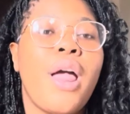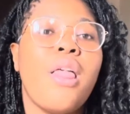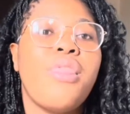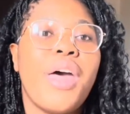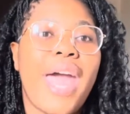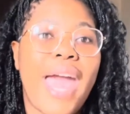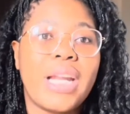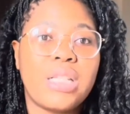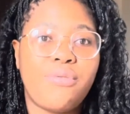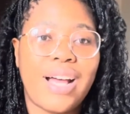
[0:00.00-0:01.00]
the
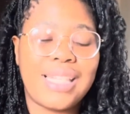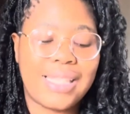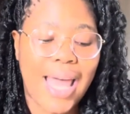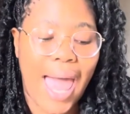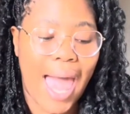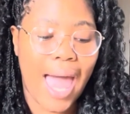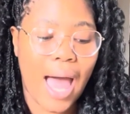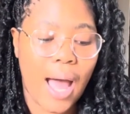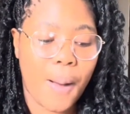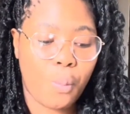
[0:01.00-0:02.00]
NsFas
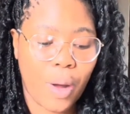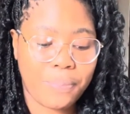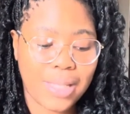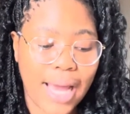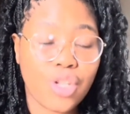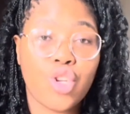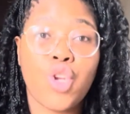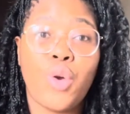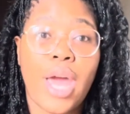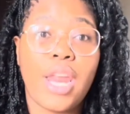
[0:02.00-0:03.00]
website. So
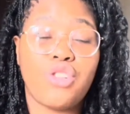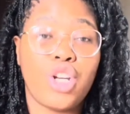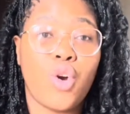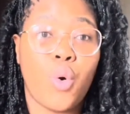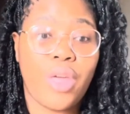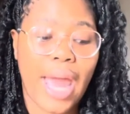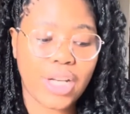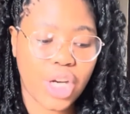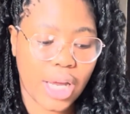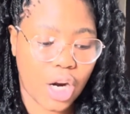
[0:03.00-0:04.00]
you can actually go there
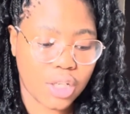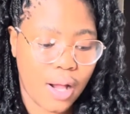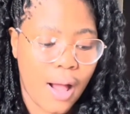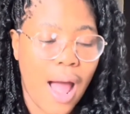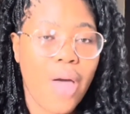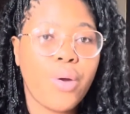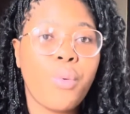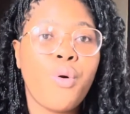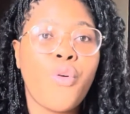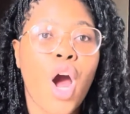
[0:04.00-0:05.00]
and check it out. And then
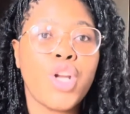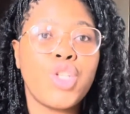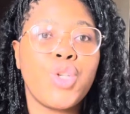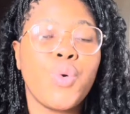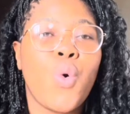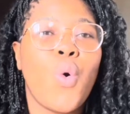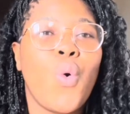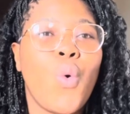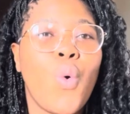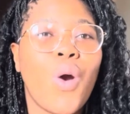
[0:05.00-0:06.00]
we move on to
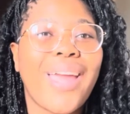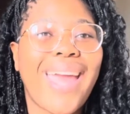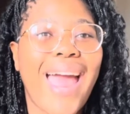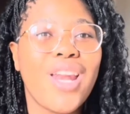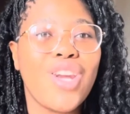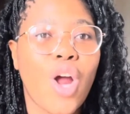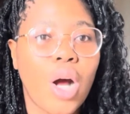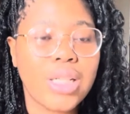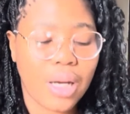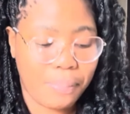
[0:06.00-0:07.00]
who
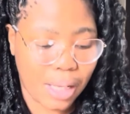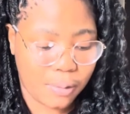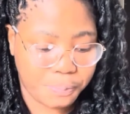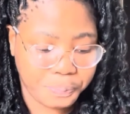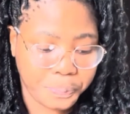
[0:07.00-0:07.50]
cannot appeal.